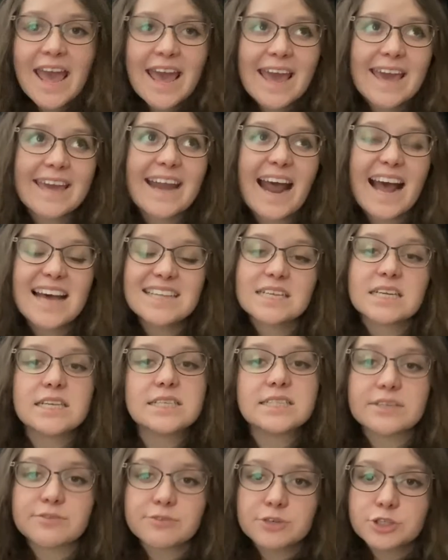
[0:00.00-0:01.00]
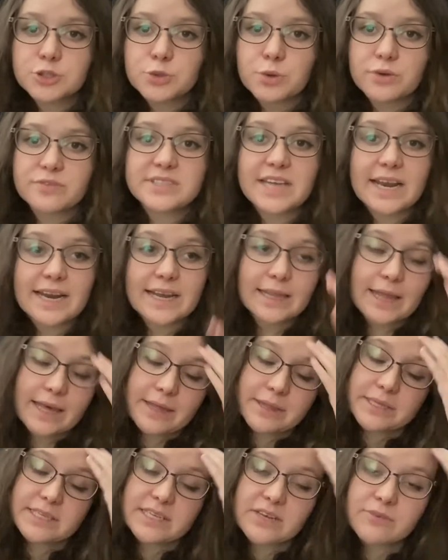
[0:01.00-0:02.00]
It has a different sort of setting like
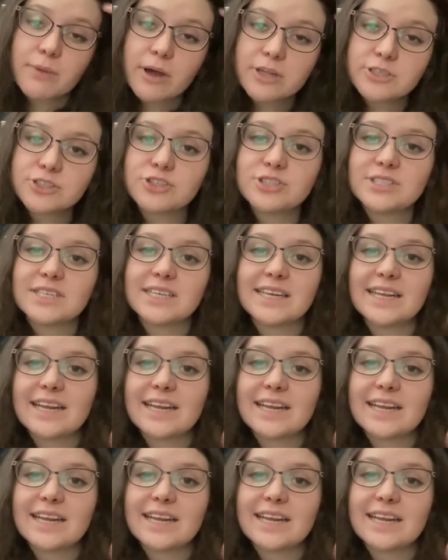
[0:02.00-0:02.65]
the Sea of Monsters did.